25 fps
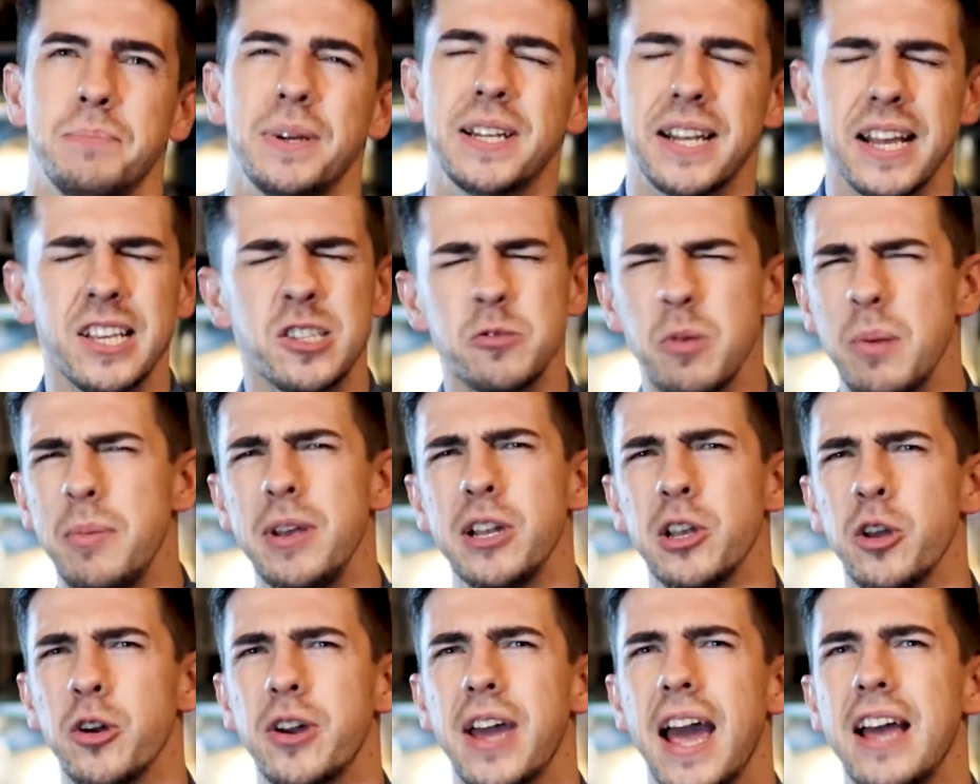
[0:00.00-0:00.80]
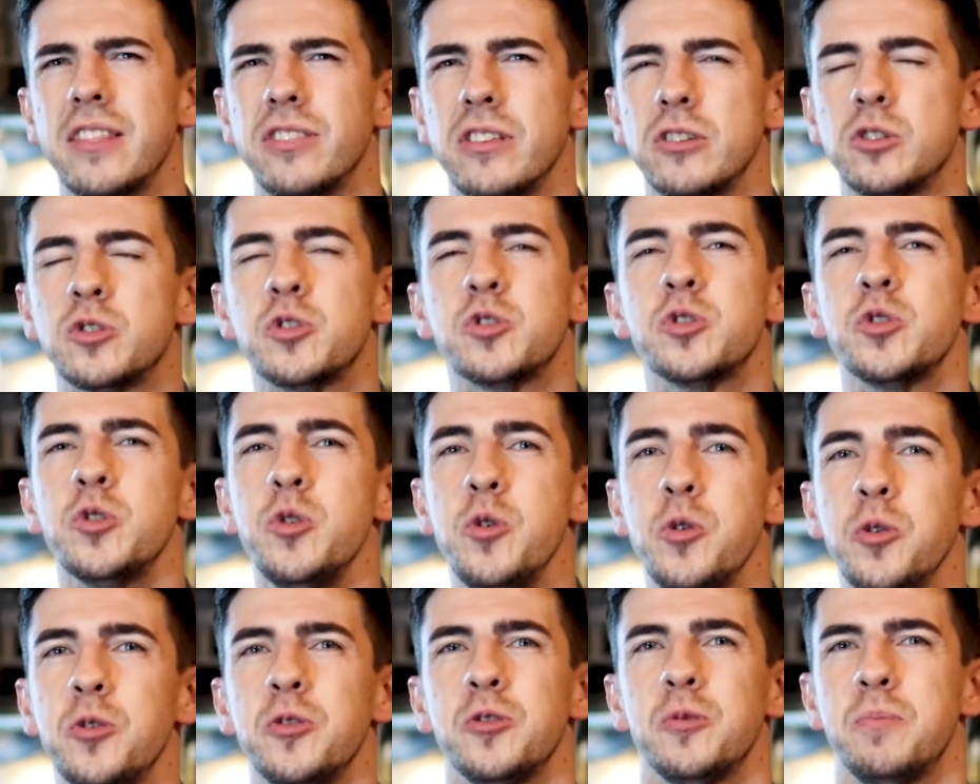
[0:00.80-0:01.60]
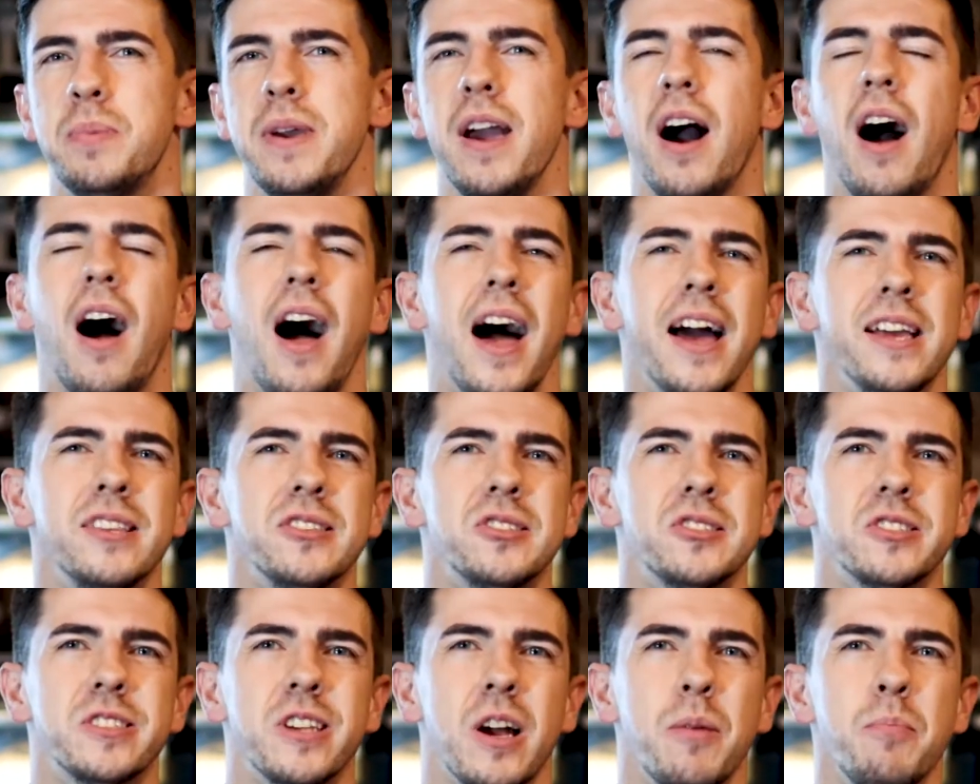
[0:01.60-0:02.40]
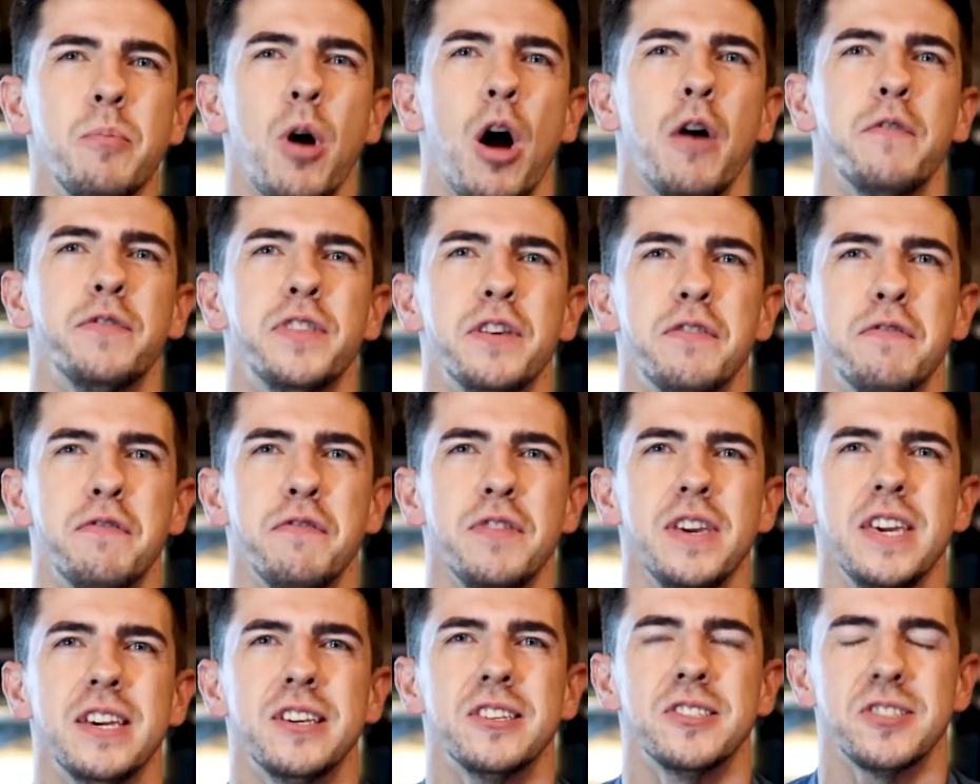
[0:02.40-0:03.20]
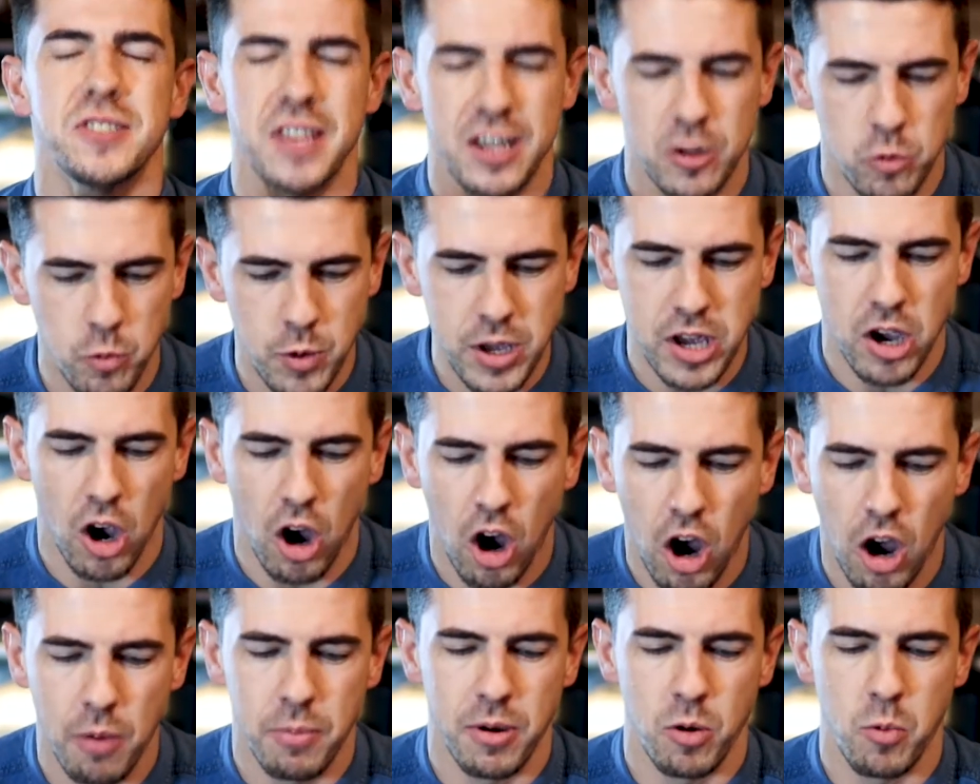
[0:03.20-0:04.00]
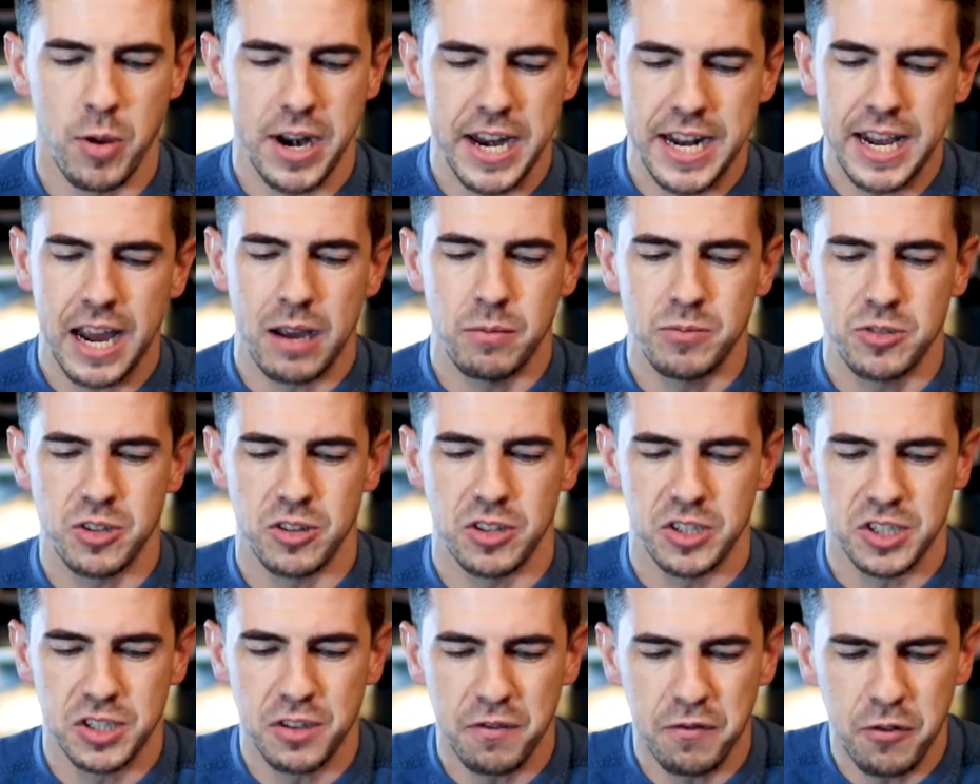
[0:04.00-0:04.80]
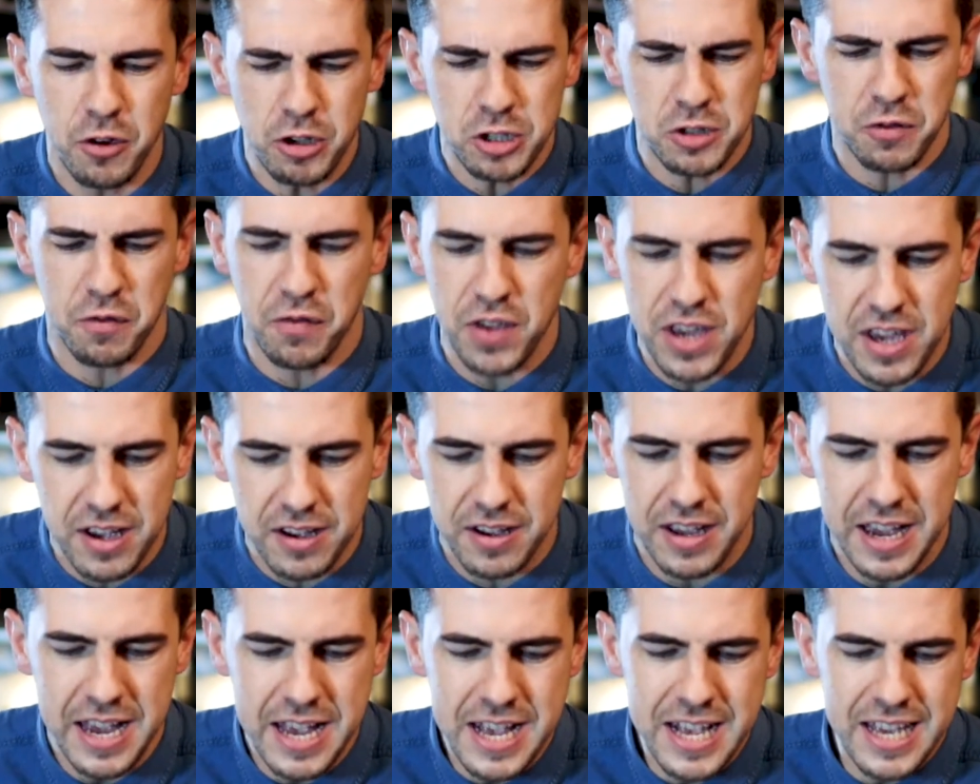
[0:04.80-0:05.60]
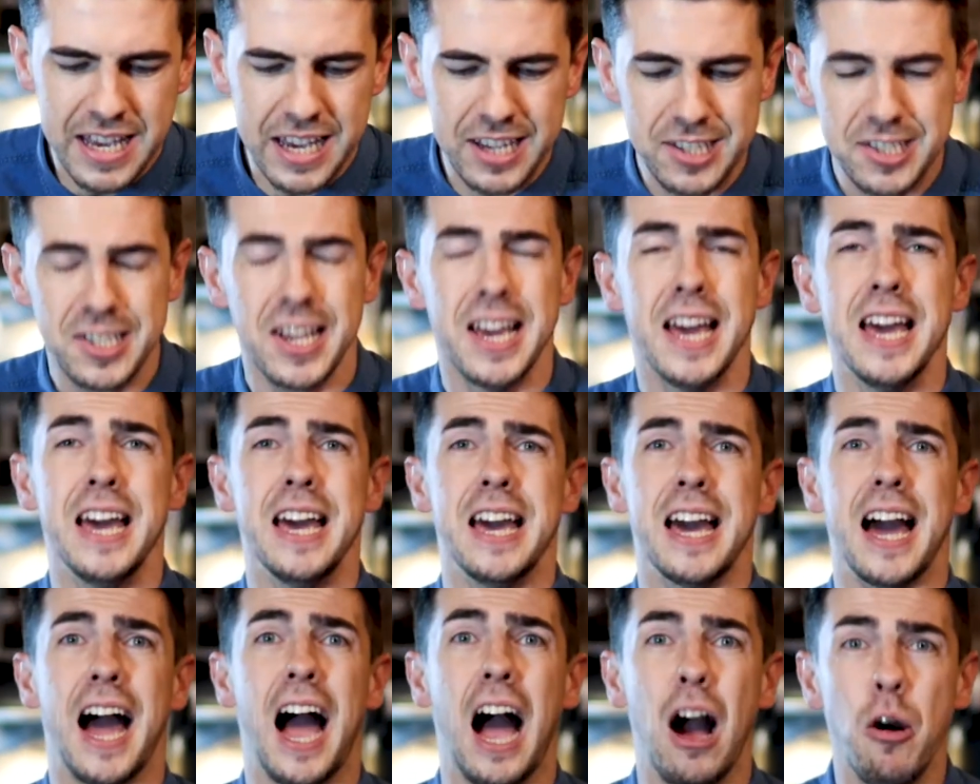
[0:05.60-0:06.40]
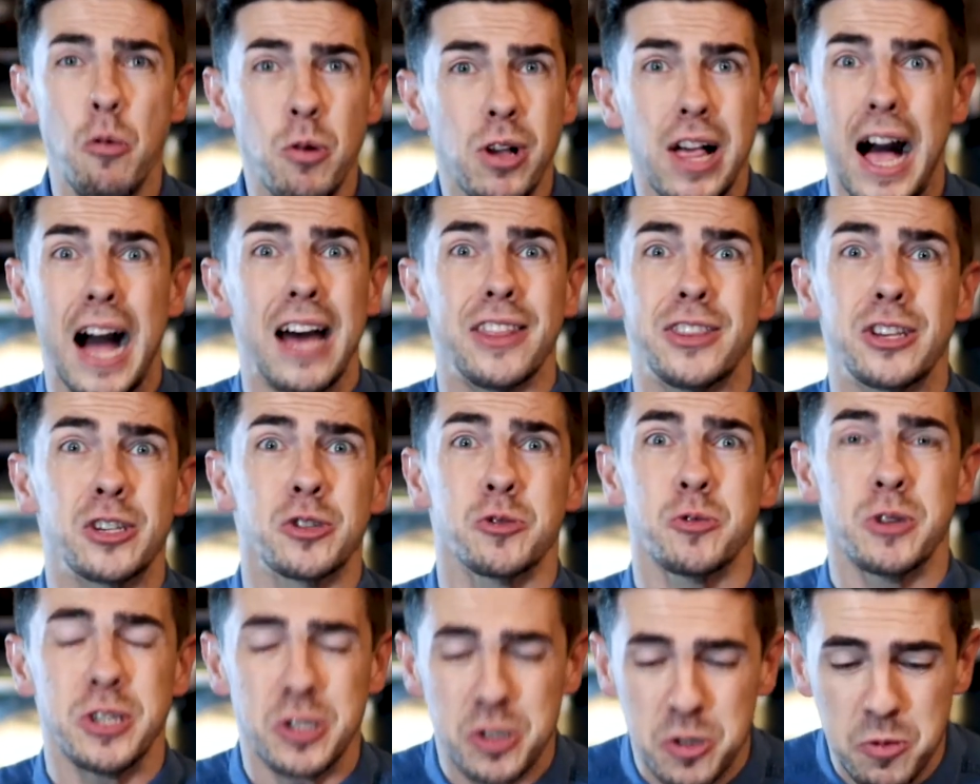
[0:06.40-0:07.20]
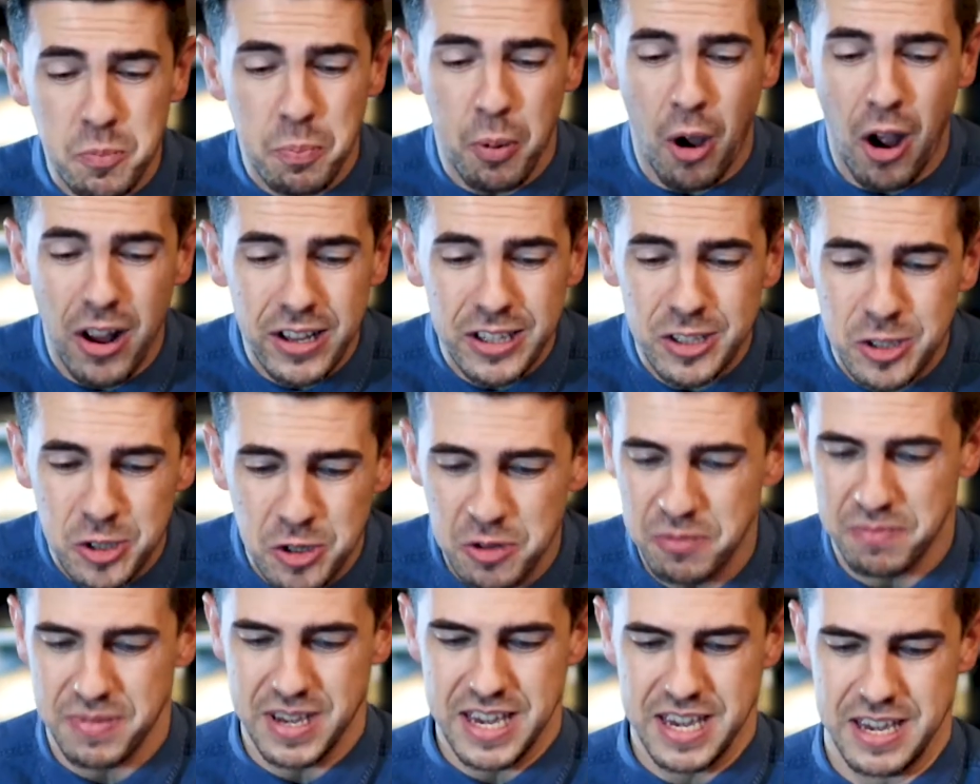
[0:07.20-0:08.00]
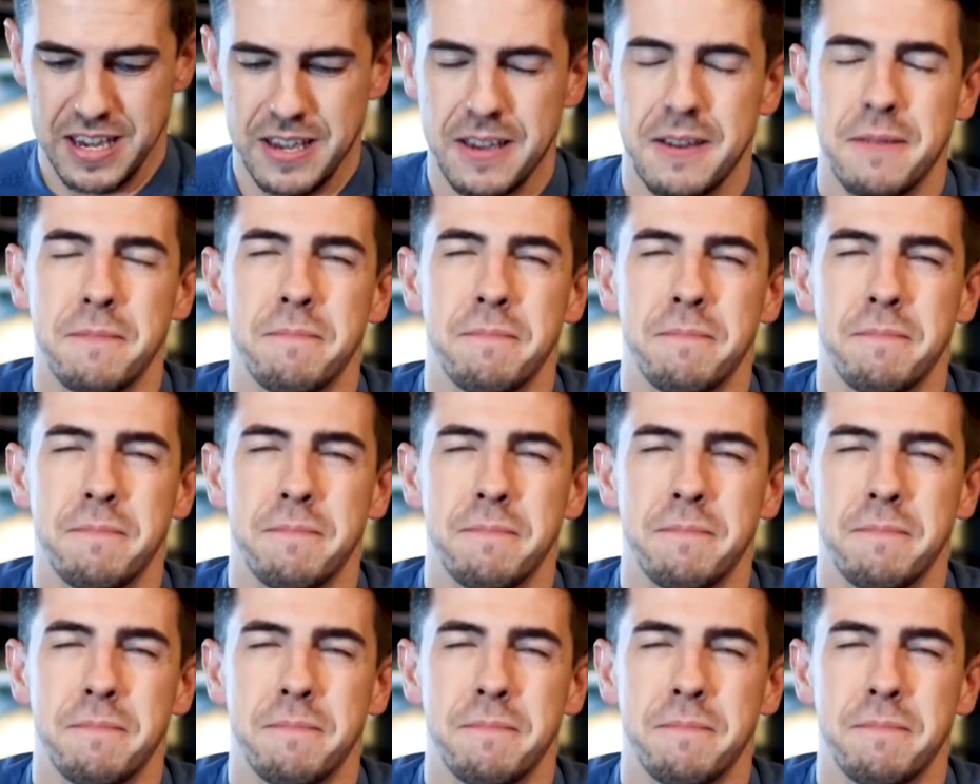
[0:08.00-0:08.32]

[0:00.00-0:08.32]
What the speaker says: But let's maybe look at the truth behind some of the fears that we harbor when it comes to this. The first fear is, how will others respond to me?